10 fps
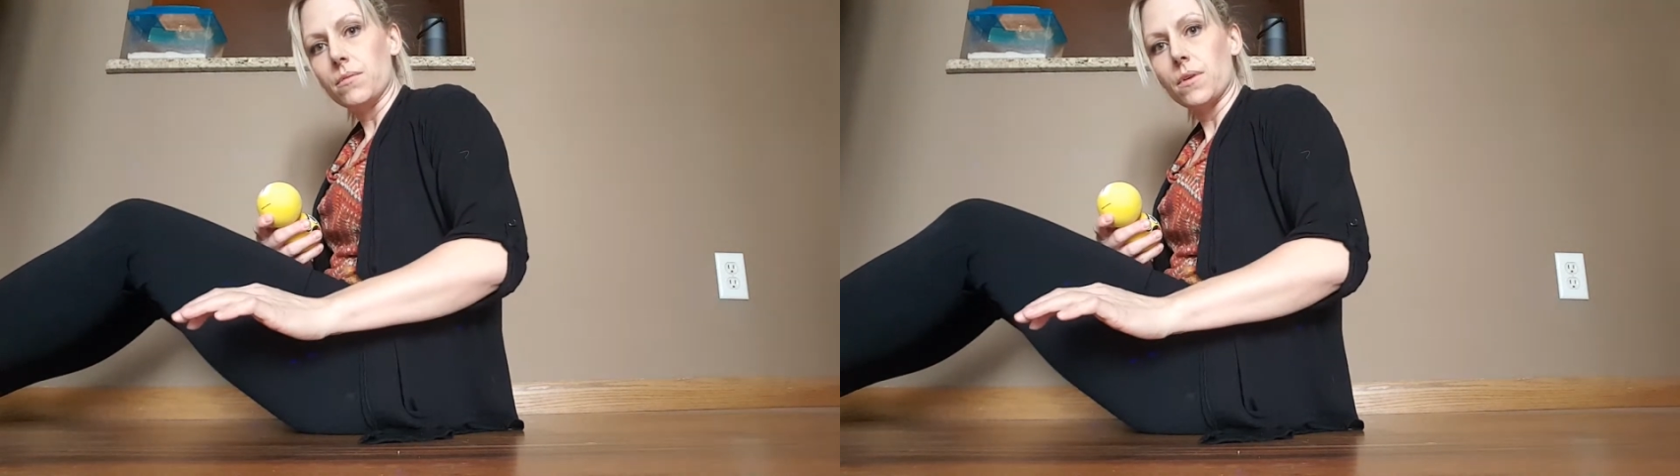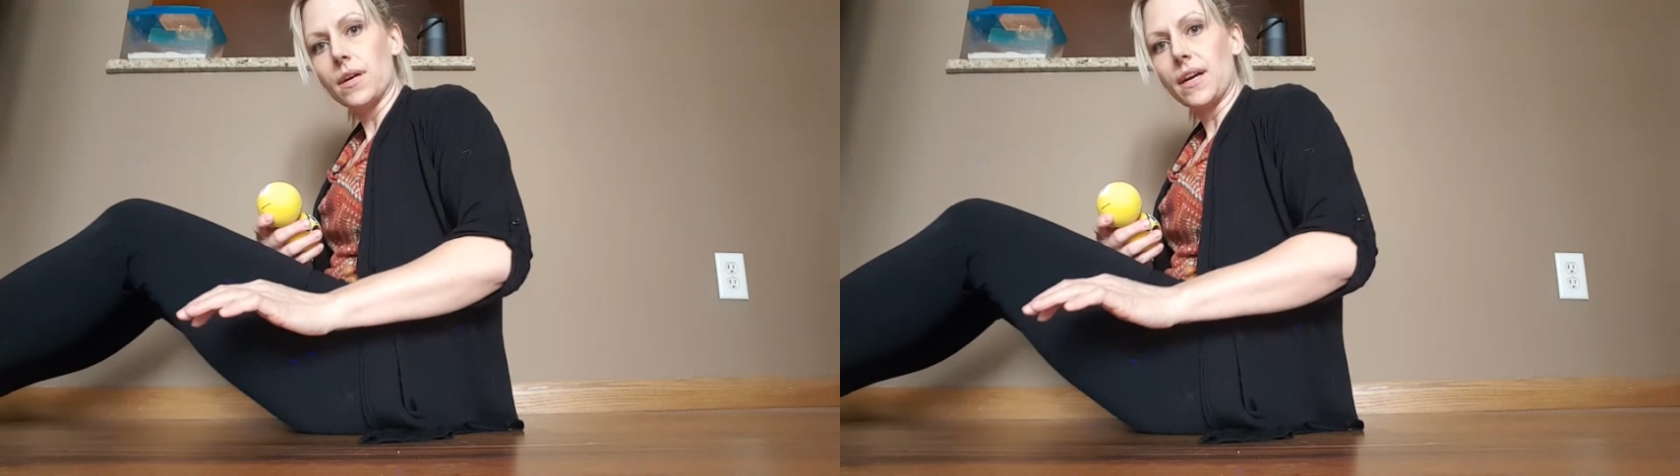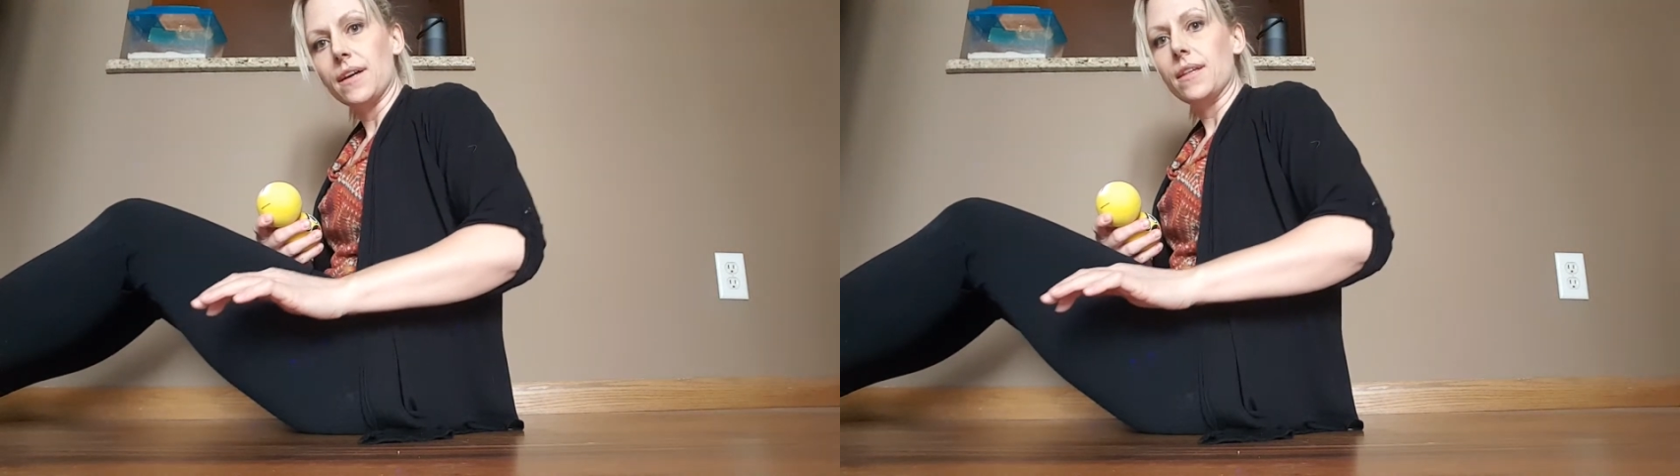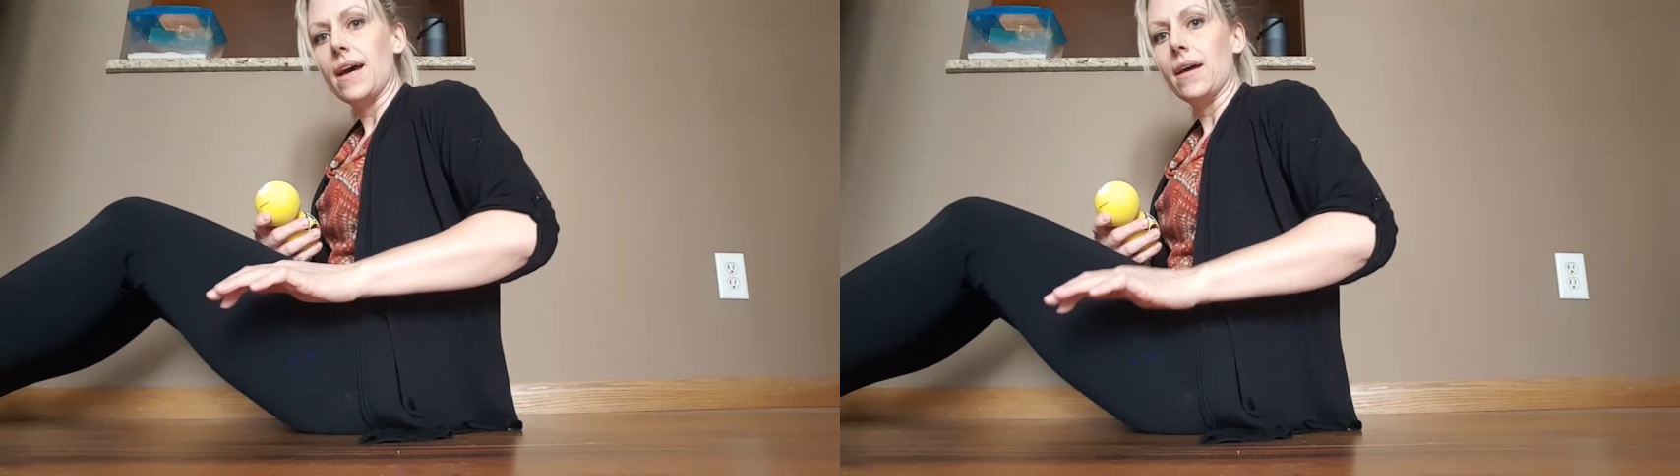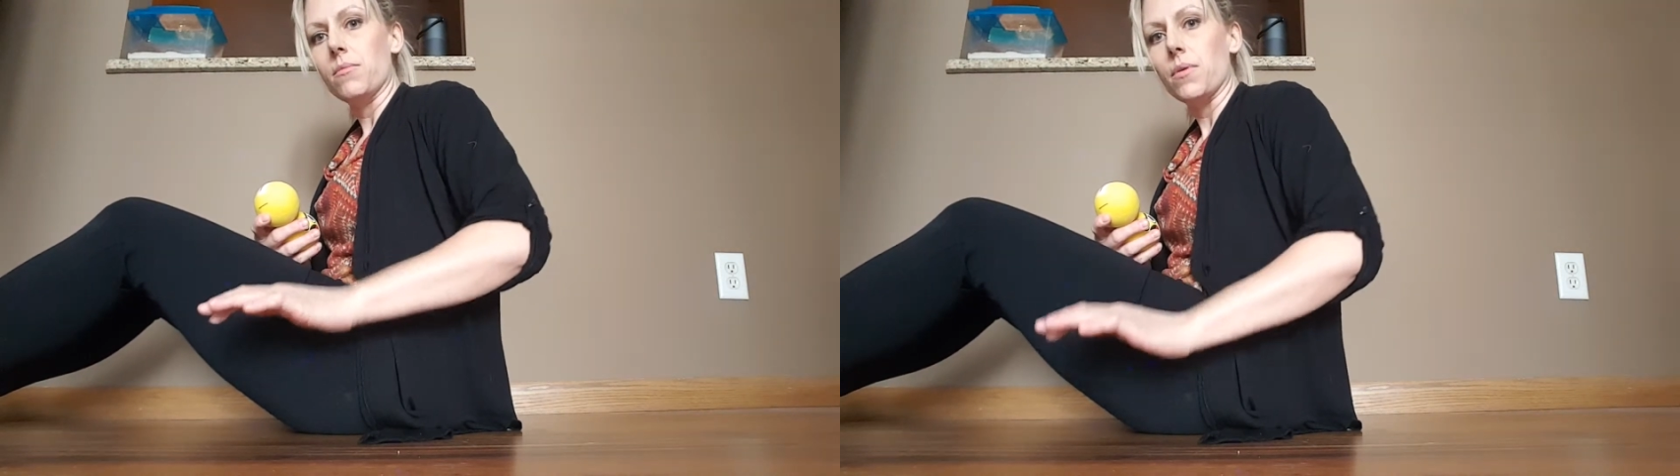to work on
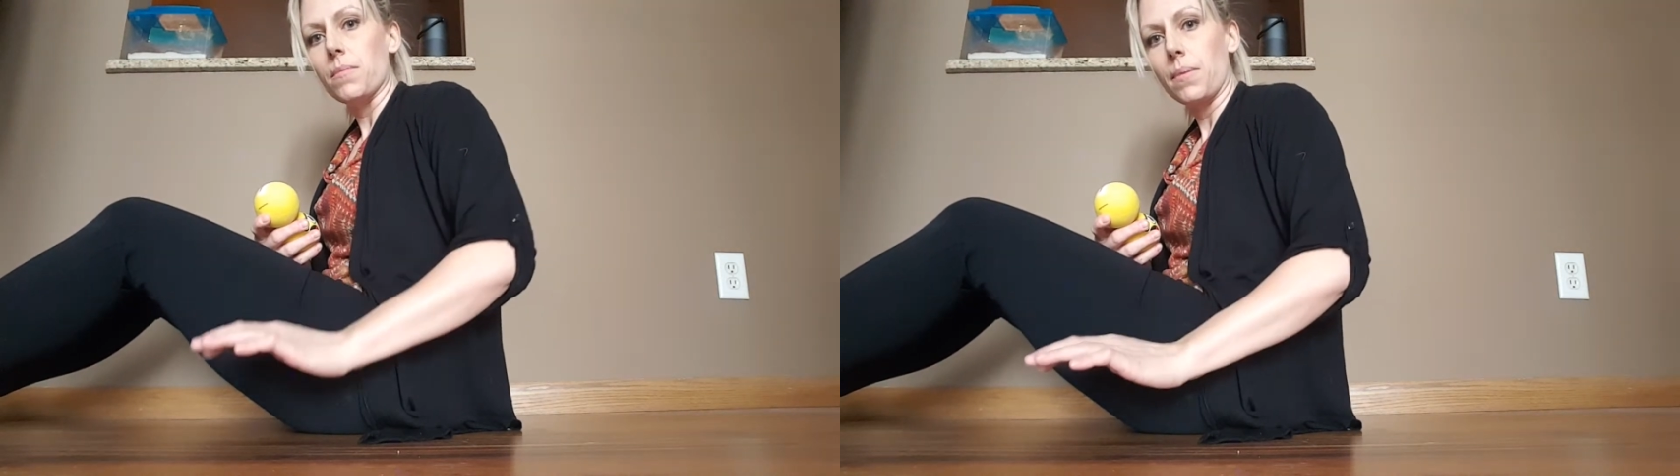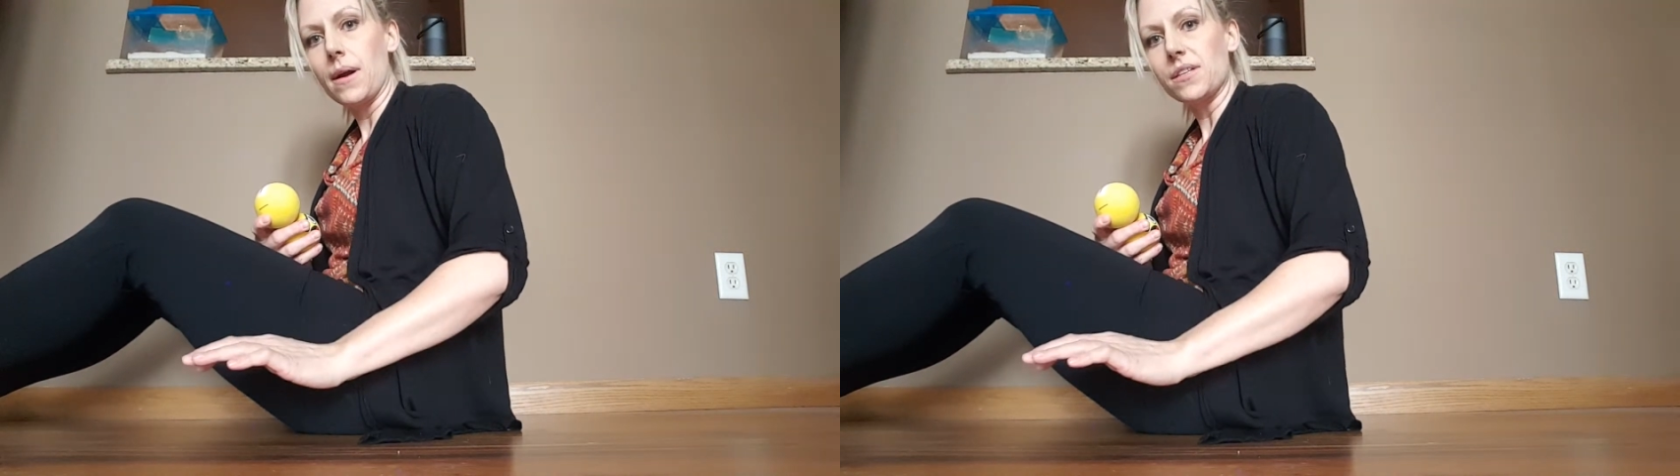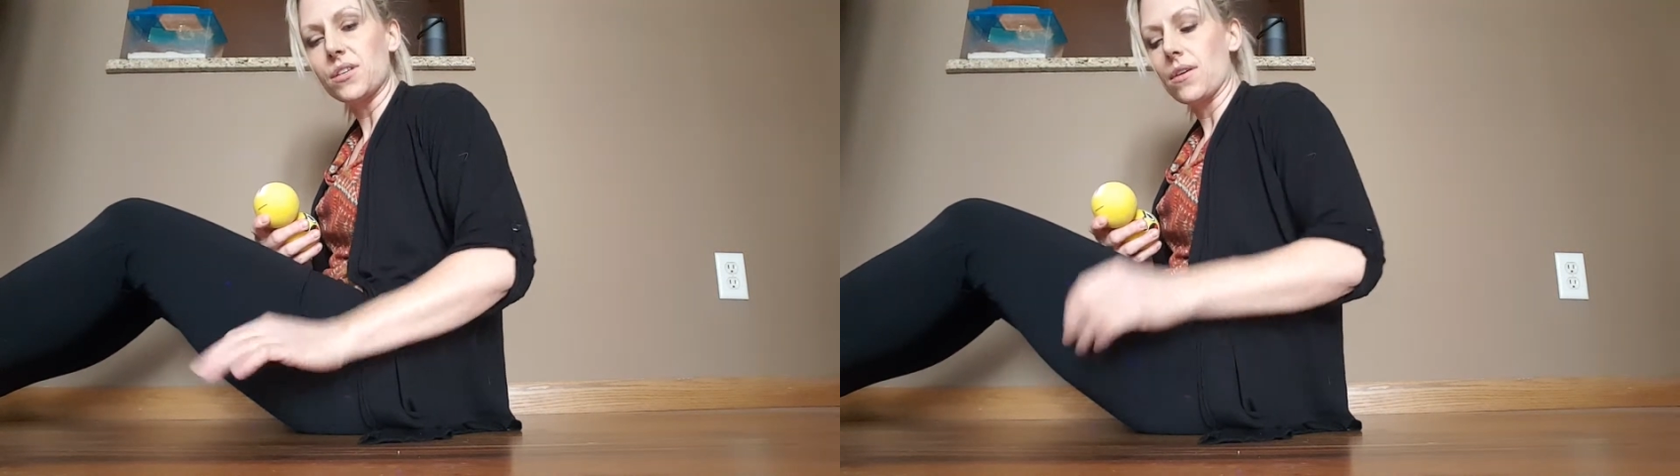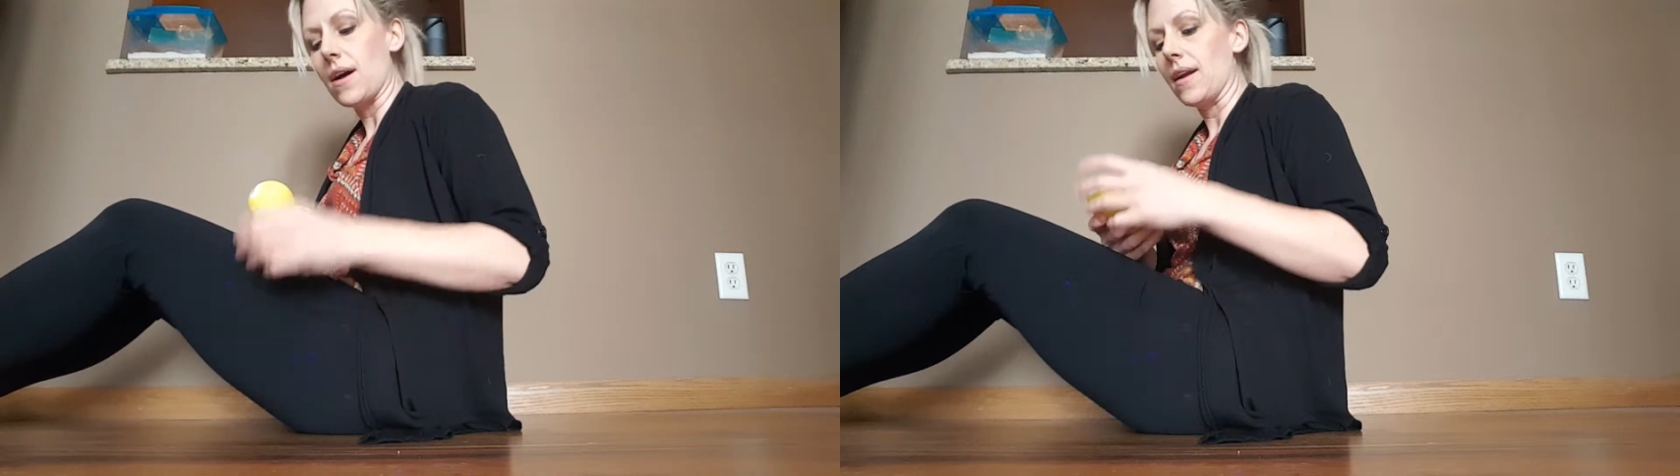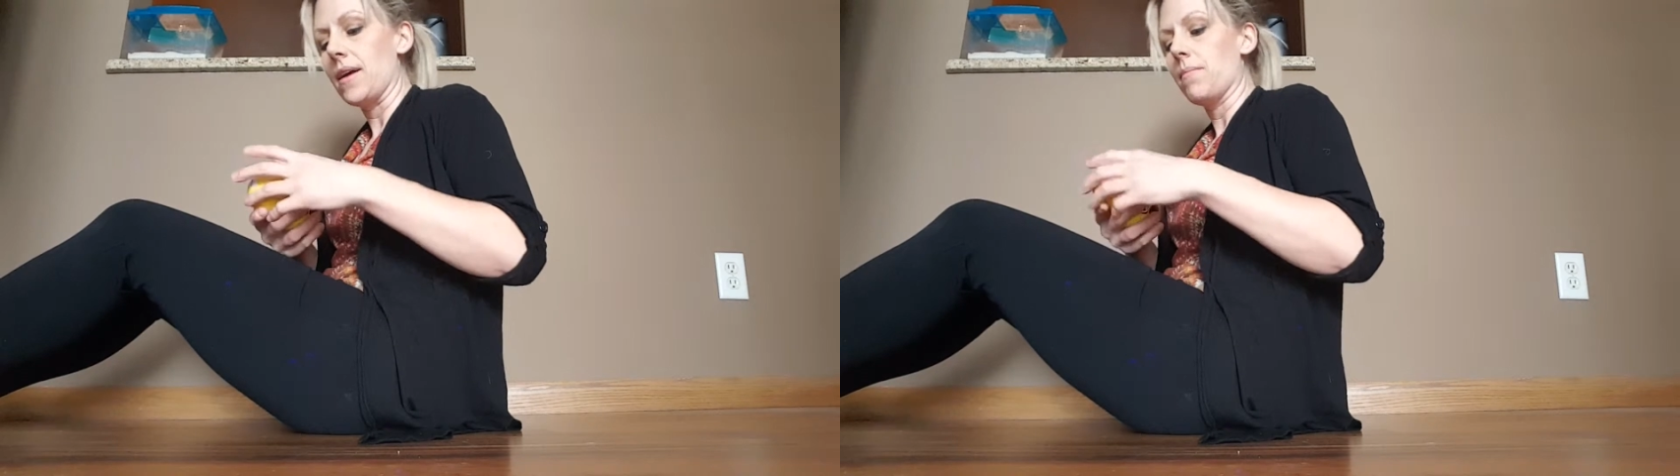that and put pressure
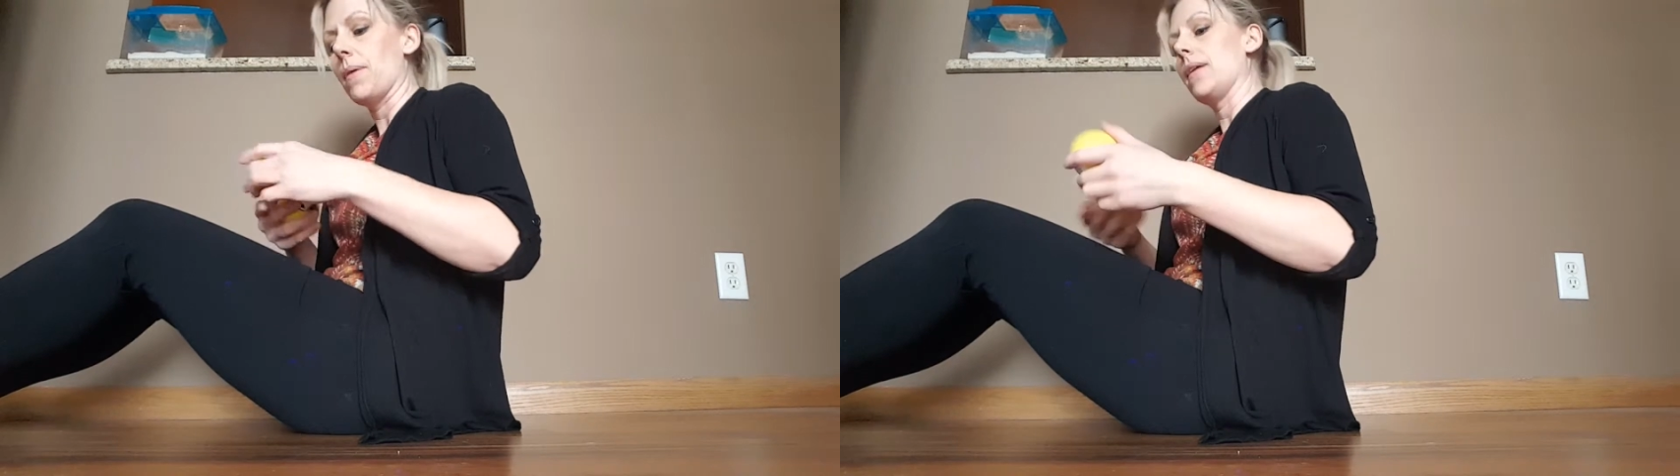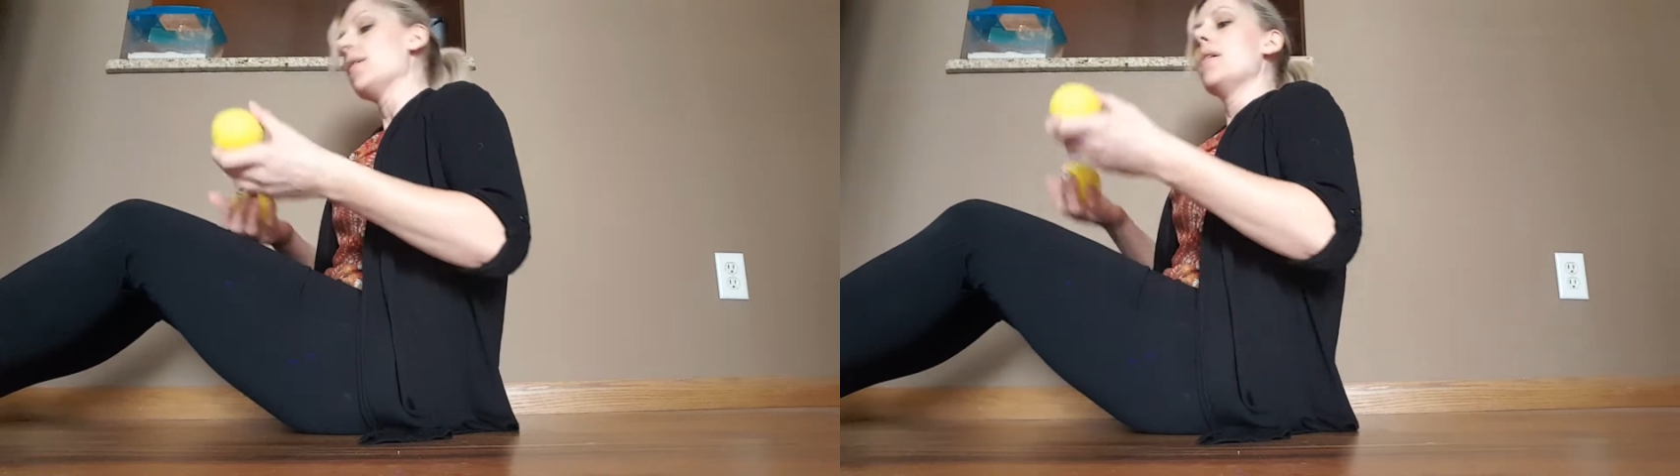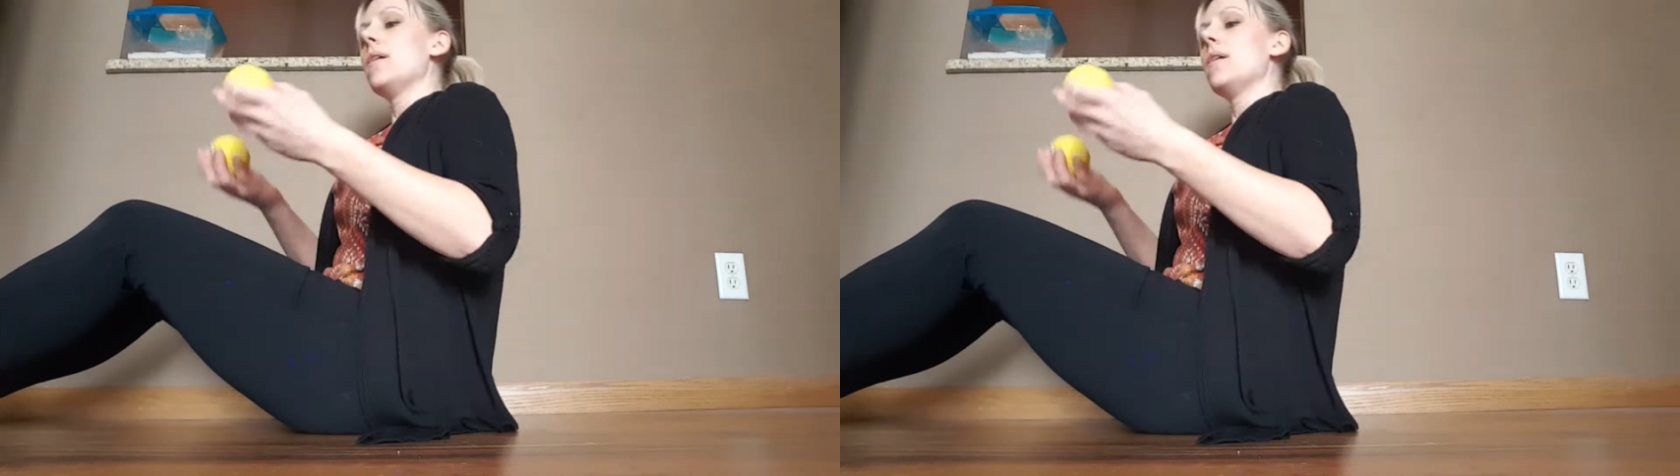on it, but